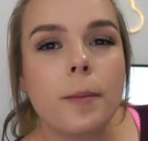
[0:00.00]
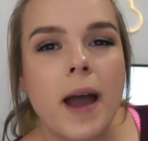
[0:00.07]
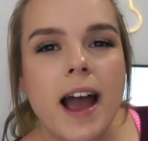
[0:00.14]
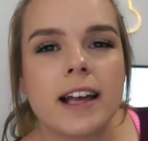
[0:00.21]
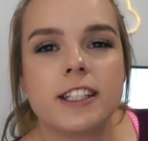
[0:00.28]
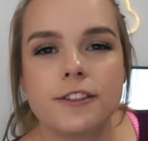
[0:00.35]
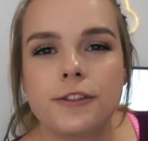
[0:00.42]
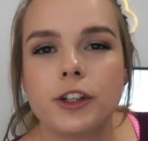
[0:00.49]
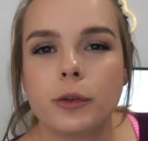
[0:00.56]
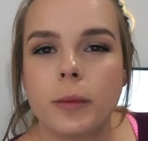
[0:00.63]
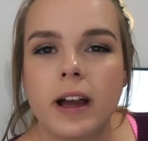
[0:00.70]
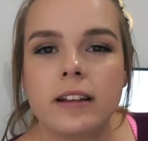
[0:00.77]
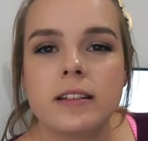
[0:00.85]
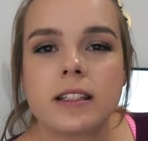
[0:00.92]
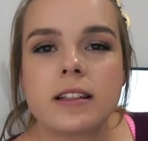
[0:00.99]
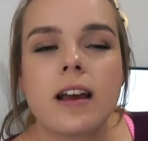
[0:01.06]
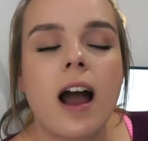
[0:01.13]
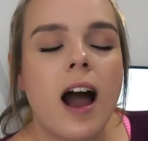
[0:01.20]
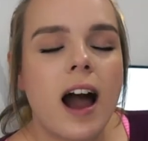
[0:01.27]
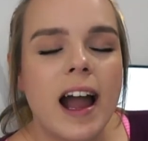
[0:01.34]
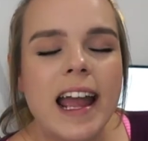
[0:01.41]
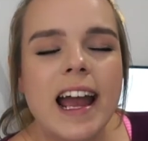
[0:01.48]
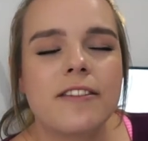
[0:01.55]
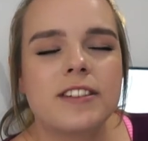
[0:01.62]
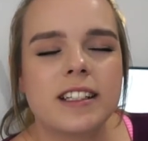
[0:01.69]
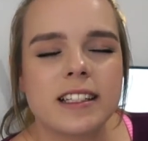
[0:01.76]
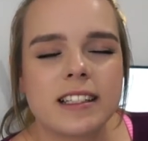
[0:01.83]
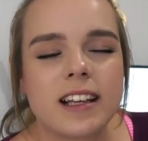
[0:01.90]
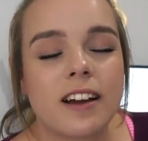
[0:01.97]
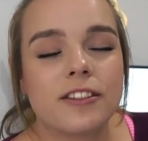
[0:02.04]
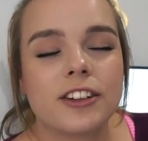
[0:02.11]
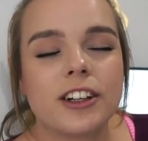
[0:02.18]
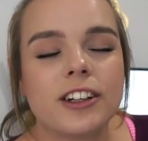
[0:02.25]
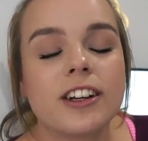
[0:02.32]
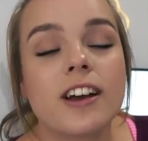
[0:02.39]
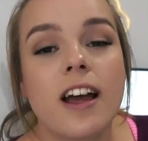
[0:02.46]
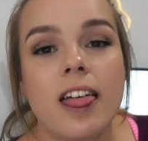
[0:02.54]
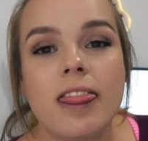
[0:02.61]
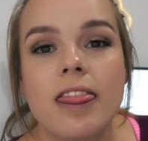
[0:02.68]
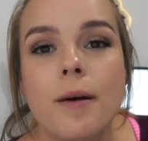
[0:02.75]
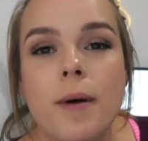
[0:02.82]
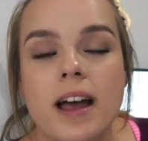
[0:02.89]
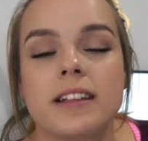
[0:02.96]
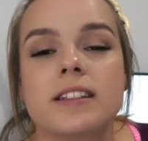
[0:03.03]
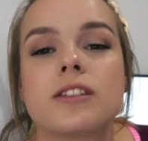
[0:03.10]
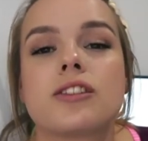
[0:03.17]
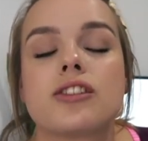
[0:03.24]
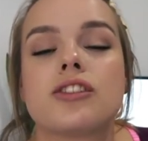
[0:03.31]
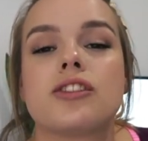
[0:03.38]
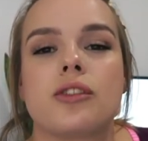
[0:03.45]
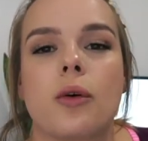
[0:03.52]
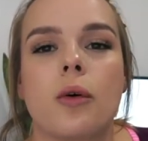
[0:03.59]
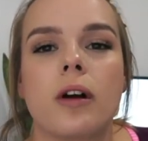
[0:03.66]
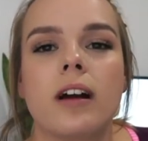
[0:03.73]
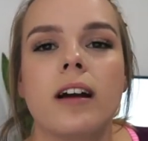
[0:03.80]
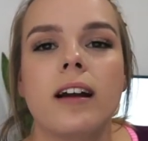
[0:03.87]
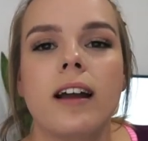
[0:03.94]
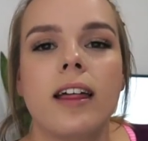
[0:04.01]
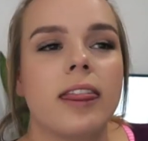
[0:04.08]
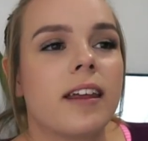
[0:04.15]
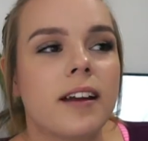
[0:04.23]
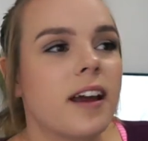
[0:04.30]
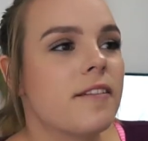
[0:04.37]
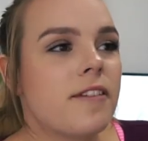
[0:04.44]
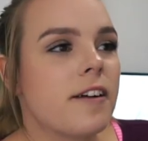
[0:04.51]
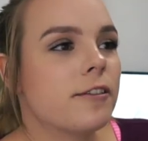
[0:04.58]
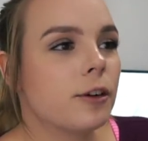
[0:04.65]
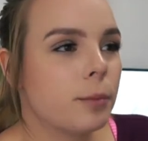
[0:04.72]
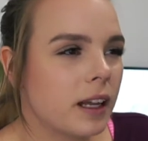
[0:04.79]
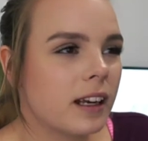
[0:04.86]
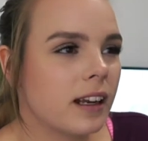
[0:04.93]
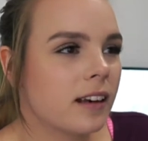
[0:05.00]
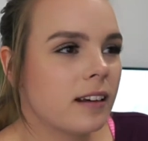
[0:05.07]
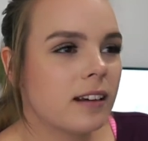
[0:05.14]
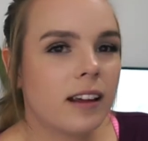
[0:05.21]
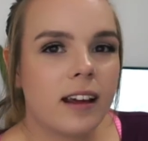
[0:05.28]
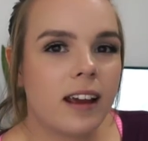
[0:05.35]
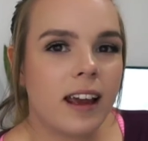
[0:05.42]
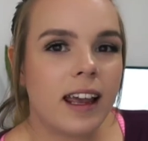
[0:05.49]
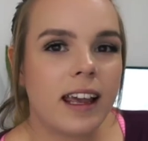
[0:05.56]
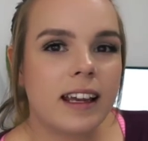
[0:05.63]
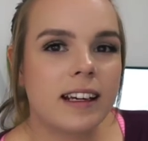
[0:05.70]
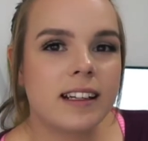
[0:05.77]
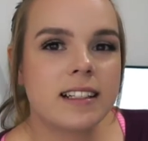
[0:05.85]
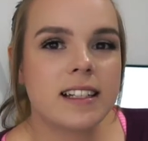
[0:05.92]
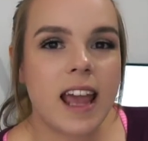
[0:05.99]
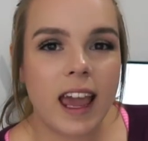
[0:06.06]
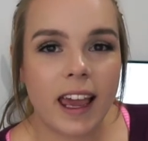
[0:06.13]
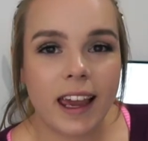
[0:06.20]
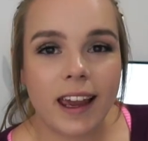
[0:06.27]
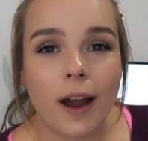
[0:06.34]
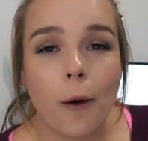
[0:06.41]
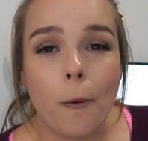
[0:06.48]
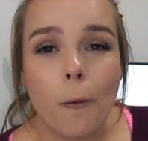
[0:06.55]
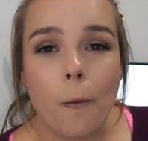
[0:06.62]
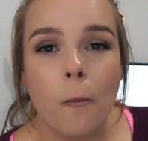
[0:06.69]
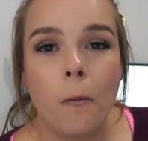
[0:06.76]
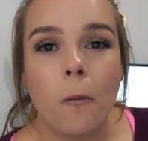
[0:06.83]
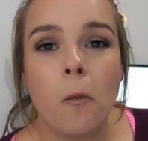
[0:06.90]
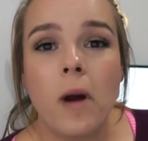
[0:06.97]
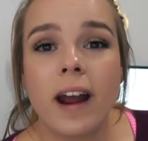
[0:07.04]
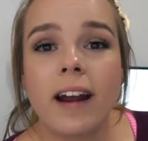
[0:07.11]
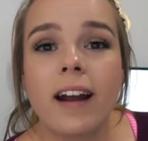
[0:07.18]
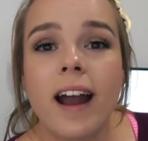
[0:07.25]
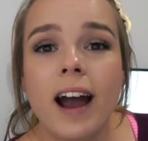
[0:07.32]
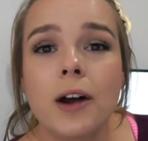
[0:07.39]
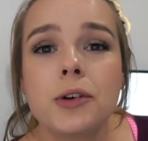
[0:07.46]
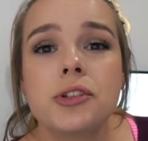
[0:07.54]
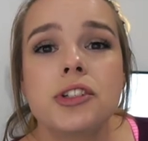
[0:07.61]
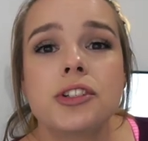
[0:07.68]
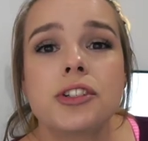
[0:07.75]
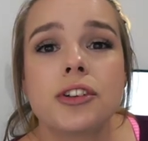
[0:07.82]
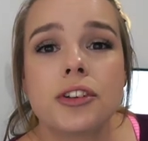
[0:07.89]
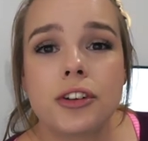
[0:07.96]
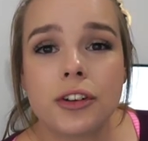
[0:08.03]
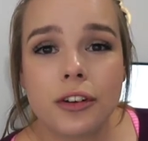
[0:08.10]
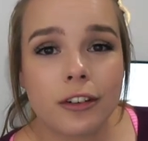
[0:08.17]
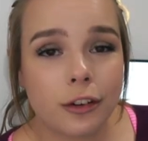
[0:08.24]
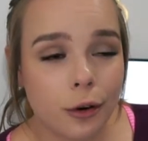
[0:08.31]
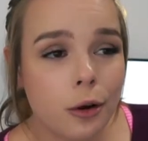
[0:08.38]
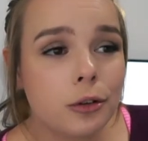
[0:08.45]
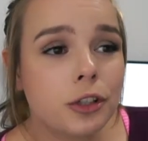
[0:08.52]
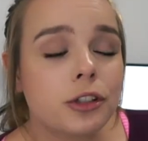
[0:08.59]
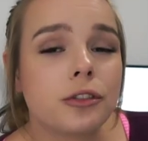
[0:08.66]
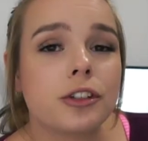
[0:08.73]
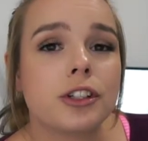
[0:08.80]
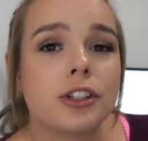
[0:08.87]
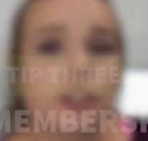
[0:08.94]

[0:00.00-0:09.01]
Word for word: the past few months, I have discovered the best store that I've ever been in. It is a warehouse grocery